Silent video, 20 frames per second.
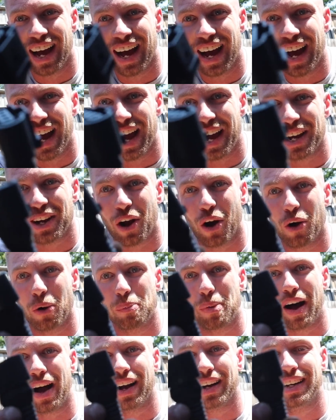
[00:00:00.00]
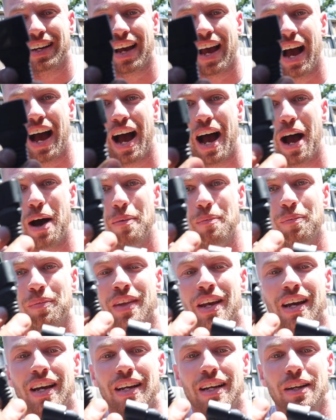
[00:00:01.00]
uh, coil pack um,
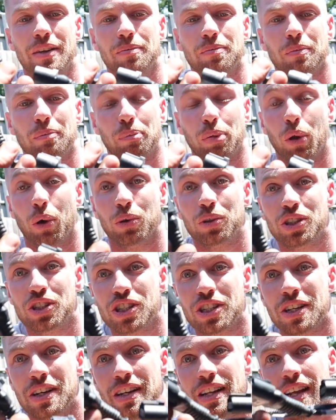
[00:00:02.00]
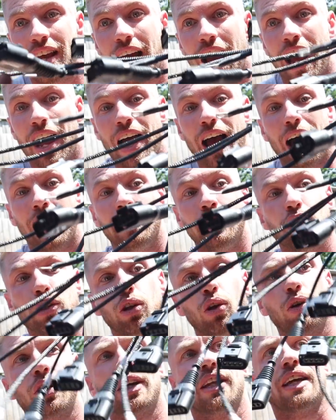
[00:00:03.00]
plugs. Uh,
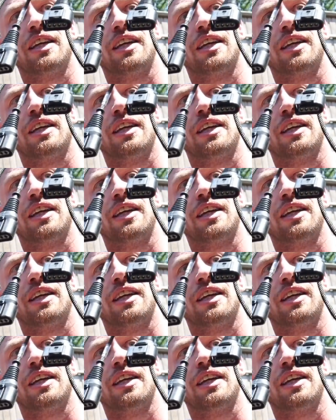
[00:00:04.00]
and look